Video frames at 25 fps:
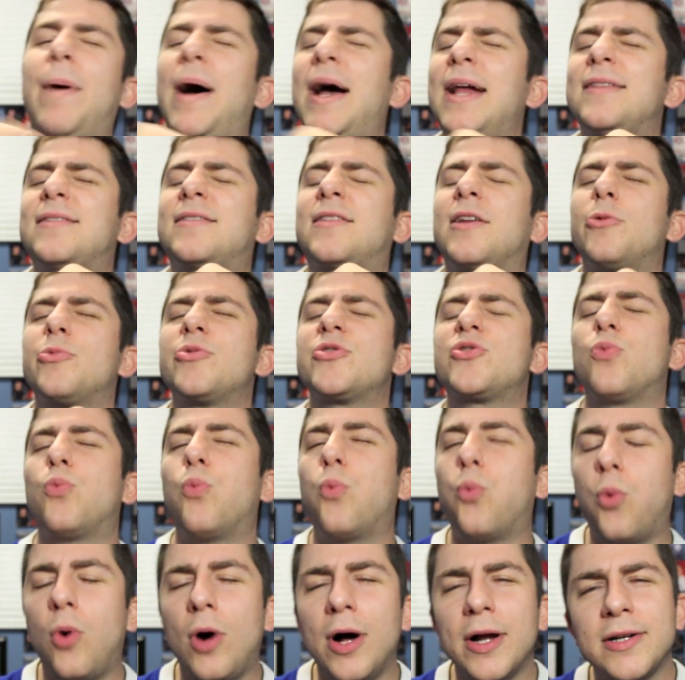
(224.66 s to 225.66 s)
But there was
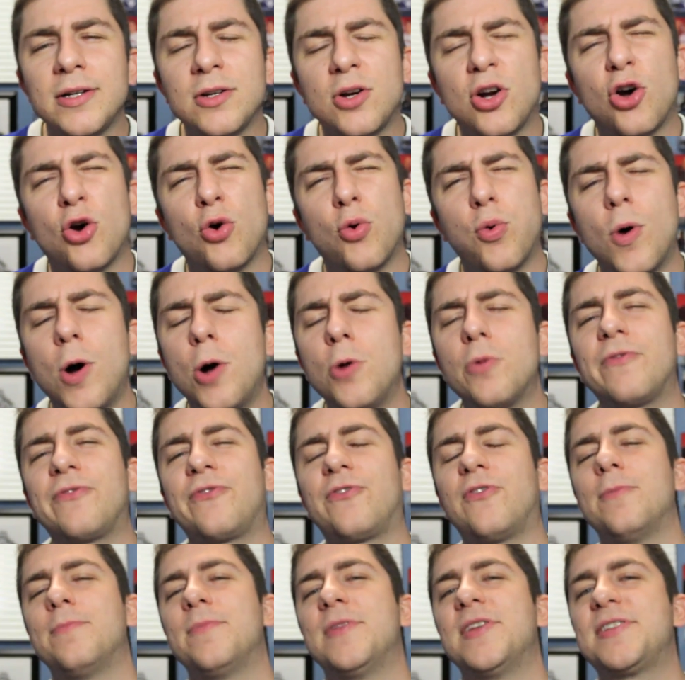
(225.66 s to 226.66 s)
one quote
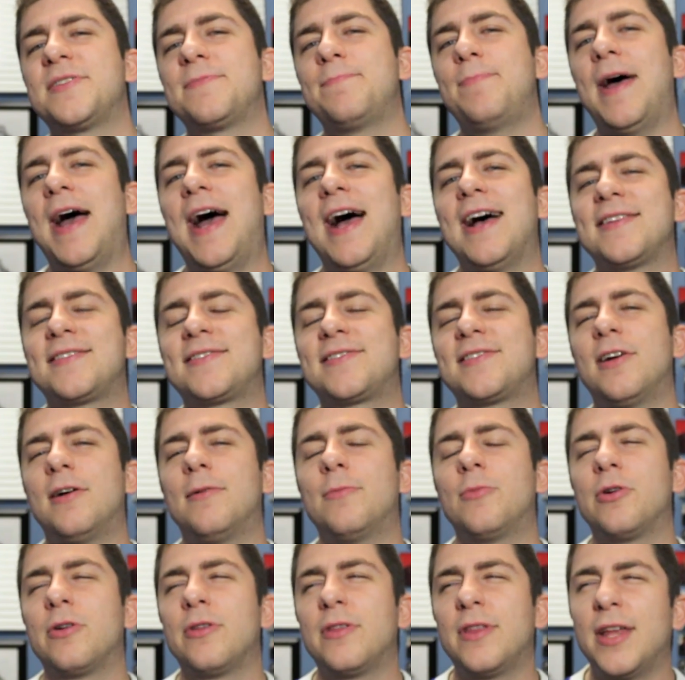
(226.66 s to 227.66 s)
from this past
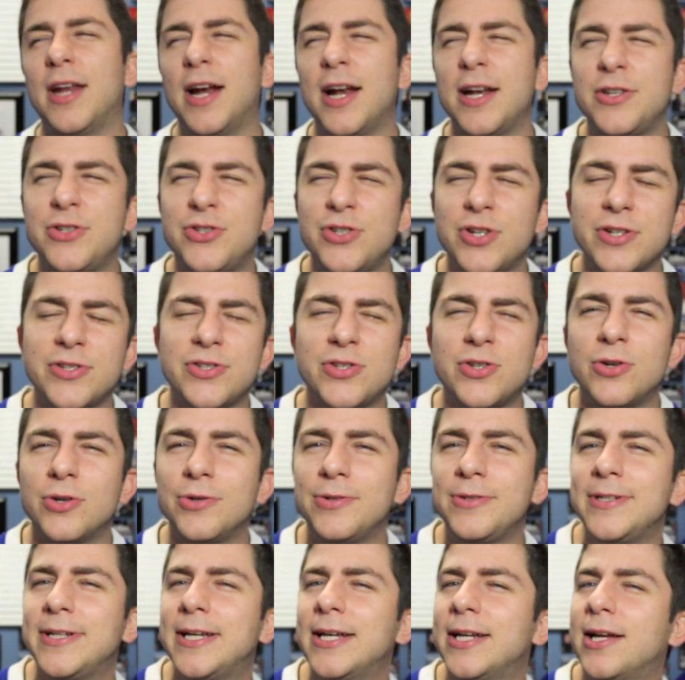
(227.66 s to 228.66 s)
summer that I just
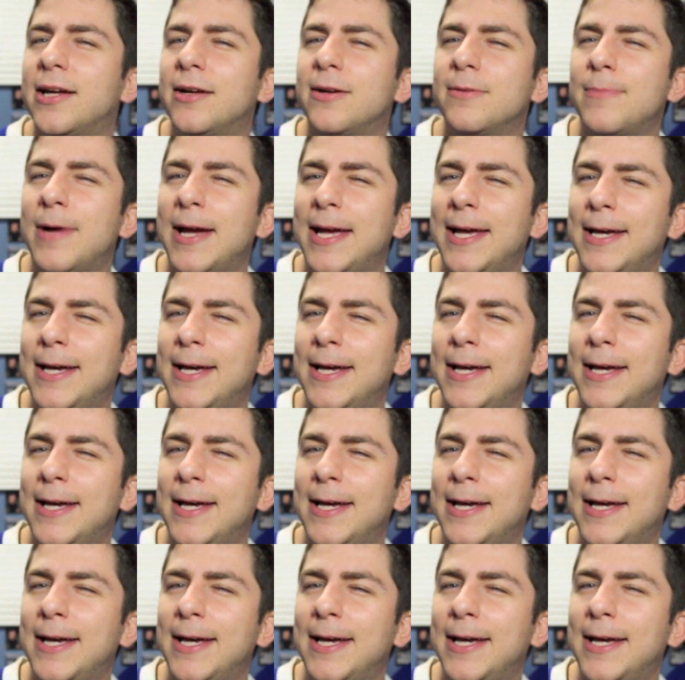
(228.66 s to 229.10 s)
couldn't get out of my